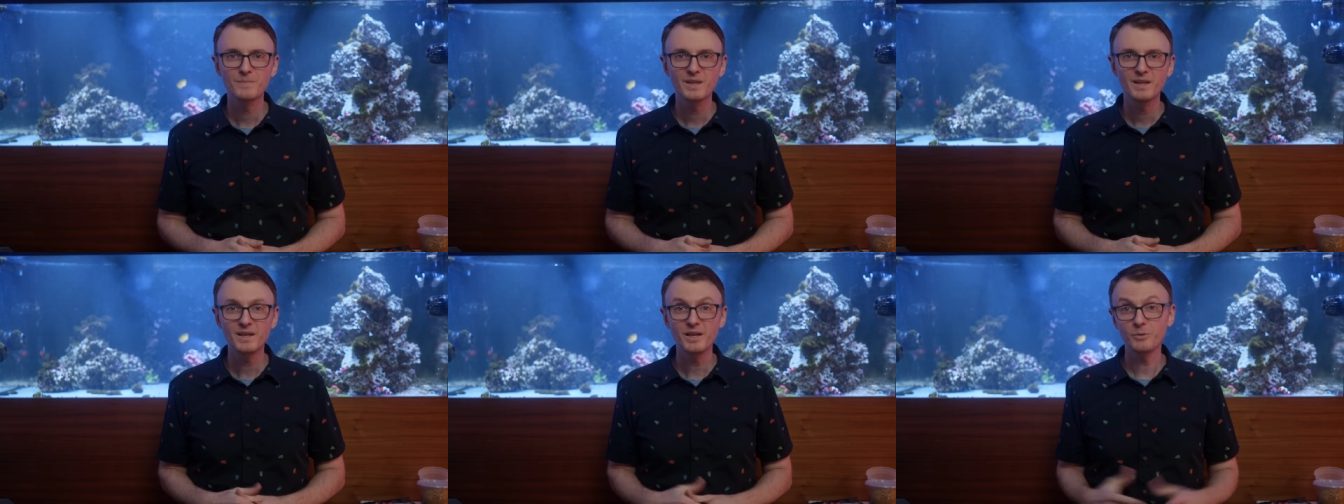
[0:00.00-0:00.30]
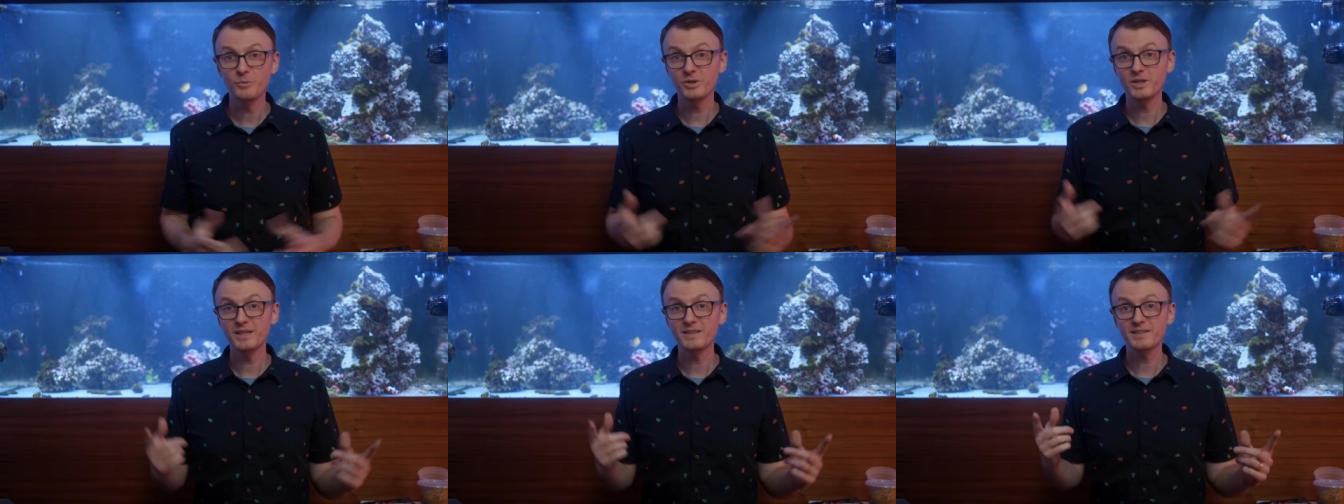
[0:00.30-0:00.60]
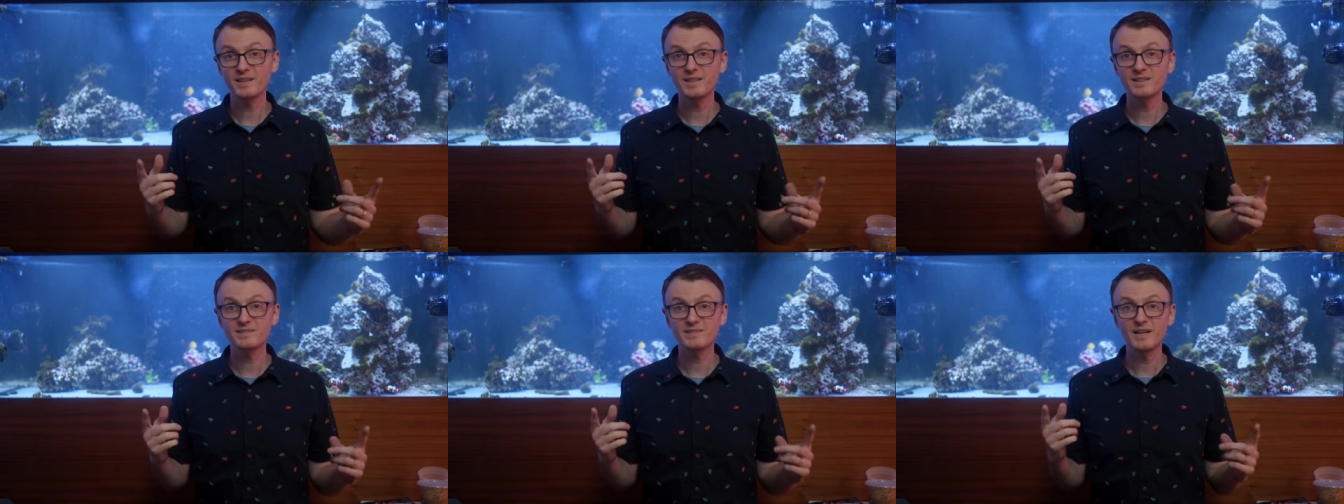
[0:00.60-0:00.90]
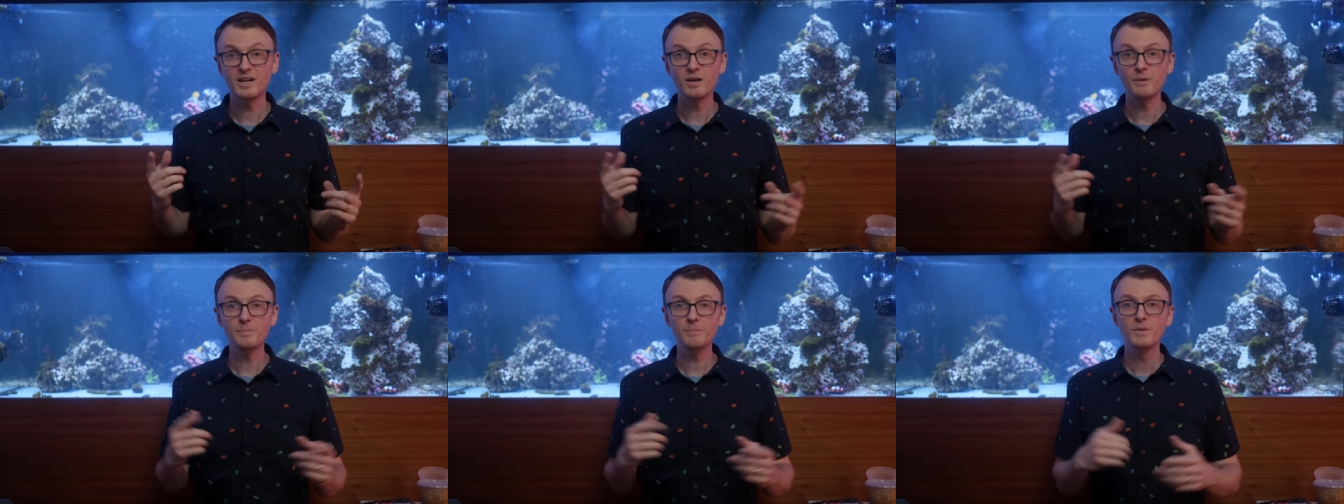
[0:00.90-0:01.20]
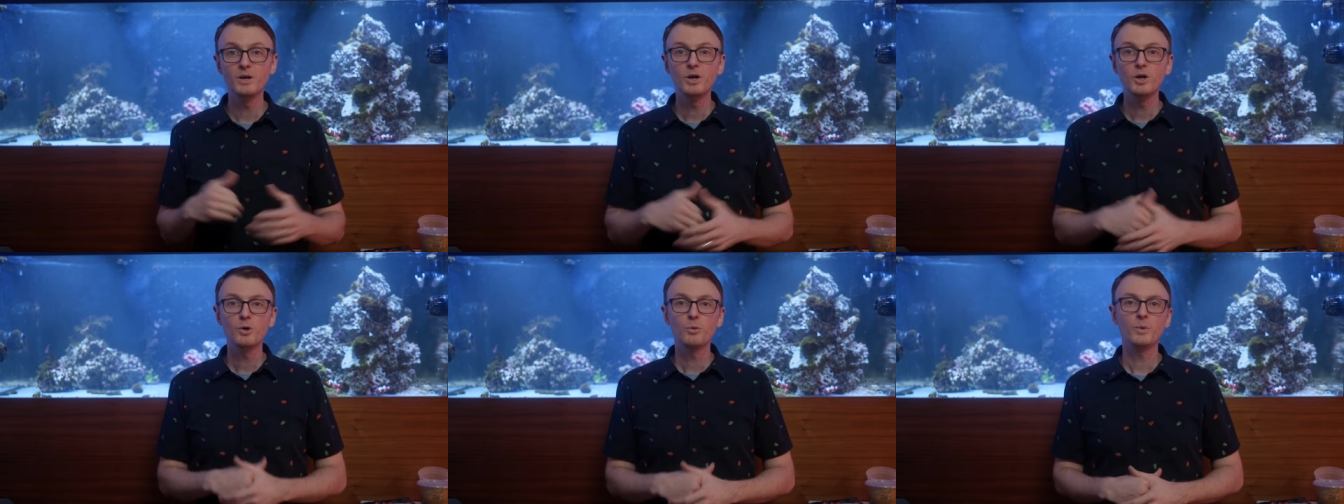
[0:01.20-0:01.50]
It really does help
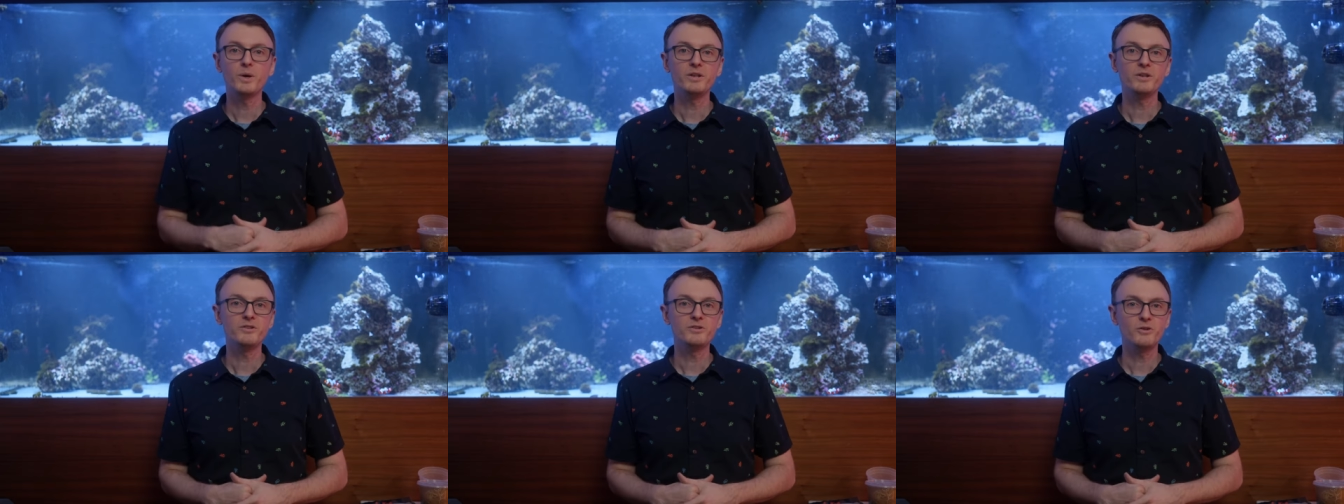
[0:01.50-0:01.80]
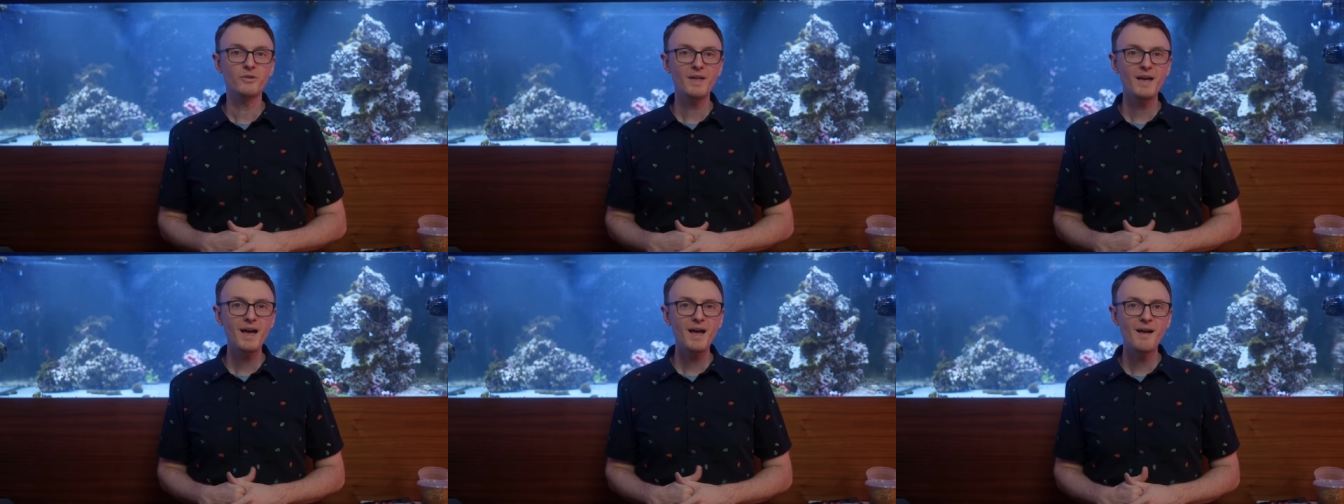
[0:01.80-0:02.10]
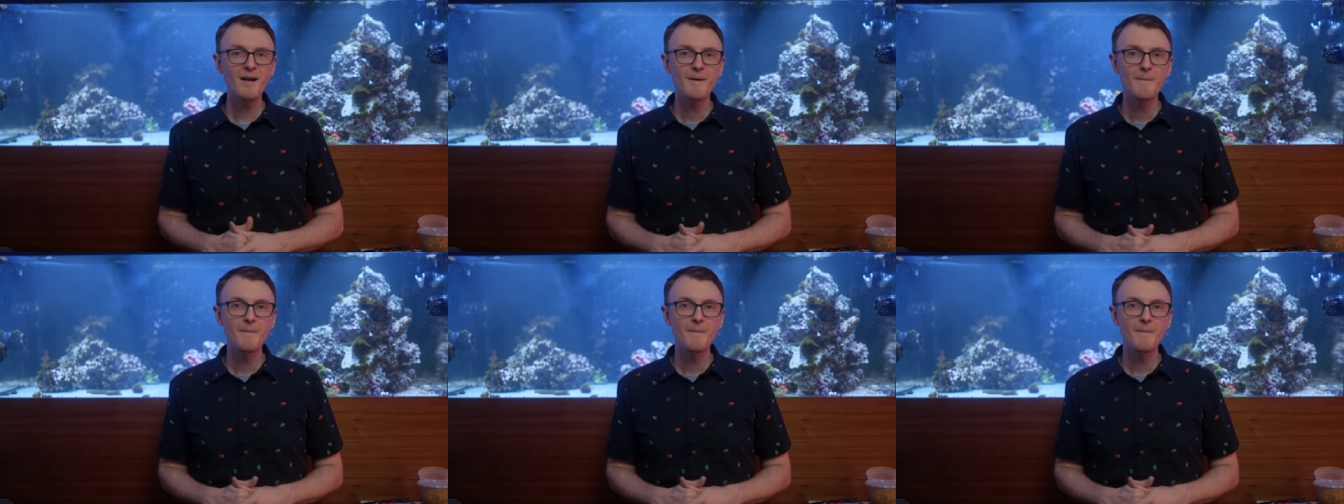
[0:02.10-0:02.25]
when you do that.